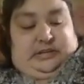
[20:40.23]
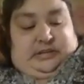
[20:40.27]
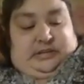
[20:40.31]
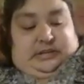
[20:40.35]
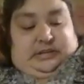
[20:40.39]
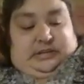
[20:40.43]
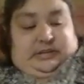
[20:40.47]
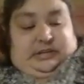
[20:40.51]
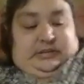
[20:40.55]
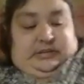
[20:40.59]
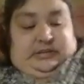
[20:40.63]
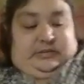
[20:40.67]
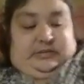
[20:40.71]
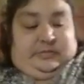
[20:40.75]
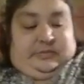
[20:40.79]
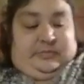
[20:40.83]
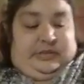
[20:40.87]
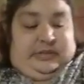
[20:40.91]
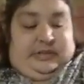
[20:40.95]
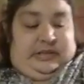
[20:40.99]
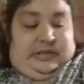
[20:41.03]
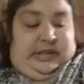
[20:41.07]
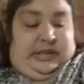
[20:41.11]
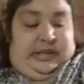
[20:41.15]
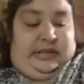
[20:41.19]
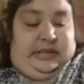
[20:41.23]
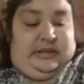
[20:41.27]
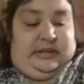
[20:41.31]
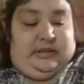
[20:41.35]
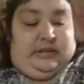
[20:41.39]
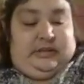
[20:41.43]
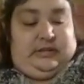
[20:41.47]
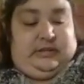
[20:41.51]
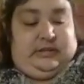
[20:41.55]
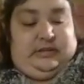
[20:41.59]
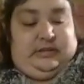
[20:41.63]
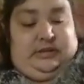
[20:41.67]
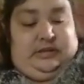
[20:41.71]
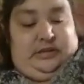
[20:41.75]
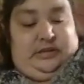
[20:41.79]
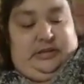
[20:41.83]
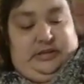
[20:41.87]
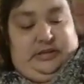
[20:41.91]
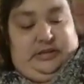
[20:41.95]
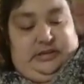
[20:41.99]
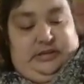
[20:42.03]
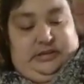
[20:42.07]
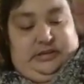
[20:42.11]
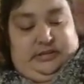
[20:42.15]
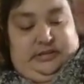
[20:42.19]
a little bit like a
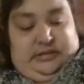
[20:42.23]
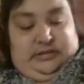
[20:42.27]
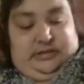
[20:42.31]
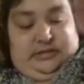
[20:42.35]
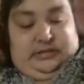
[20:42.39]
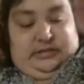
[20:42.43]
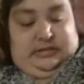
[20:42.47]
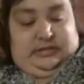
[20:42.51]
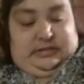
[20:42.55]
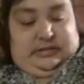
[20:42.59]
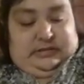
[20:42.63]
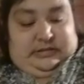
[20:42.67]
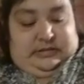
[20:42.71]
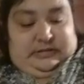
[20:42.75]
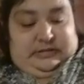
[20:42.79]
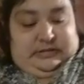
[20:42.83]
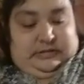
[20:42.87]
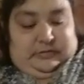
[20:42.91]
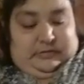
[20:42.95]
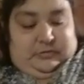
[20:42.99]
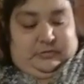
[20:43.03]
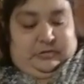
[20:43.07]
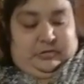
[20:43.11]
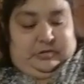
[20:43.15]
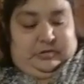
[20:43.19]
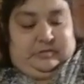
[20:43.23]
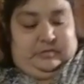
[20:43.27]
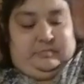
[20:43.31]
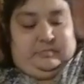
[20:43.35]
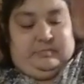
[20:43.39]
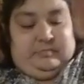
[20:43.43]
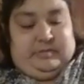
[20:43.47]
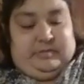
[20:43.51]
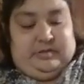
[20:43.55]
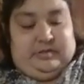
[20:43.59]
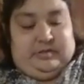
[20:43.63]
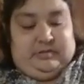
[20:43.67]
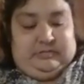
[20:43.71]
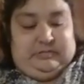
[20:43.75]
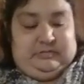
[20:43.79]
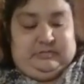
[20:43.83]
cornmeal.